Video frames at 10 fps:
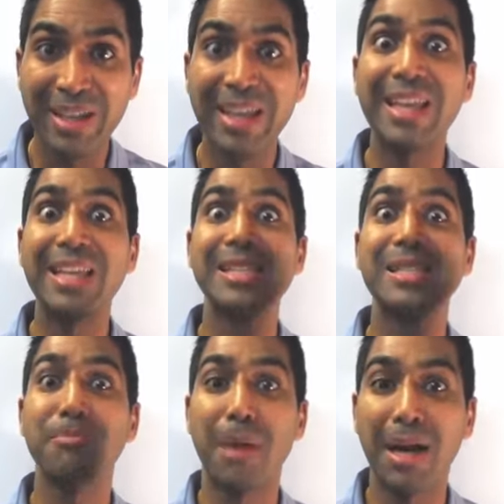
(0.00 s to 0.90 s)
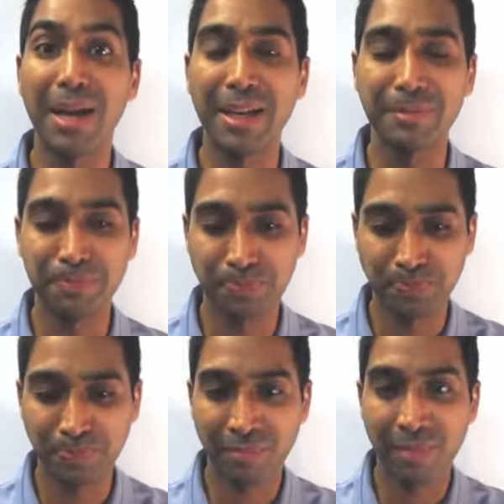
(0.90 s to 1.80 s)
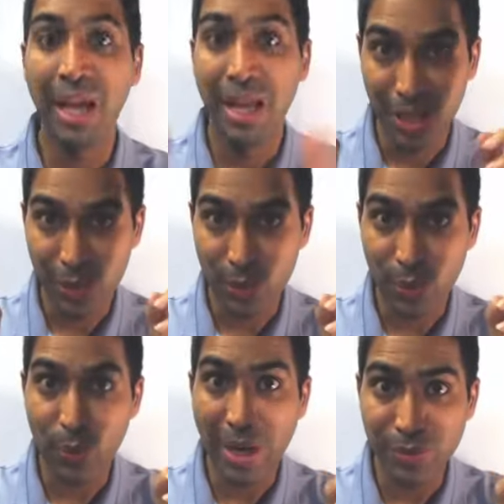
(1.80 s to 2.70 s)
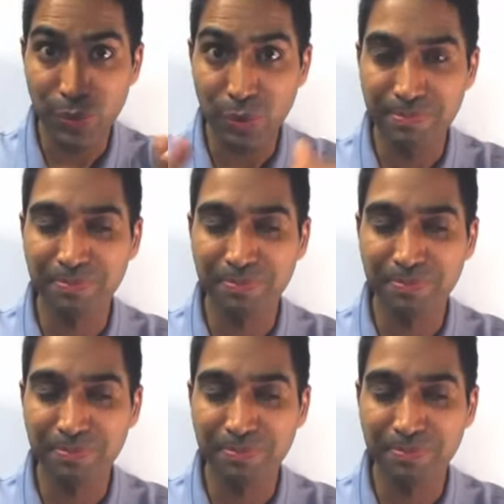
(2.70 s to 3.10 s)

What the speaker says: is my restroom.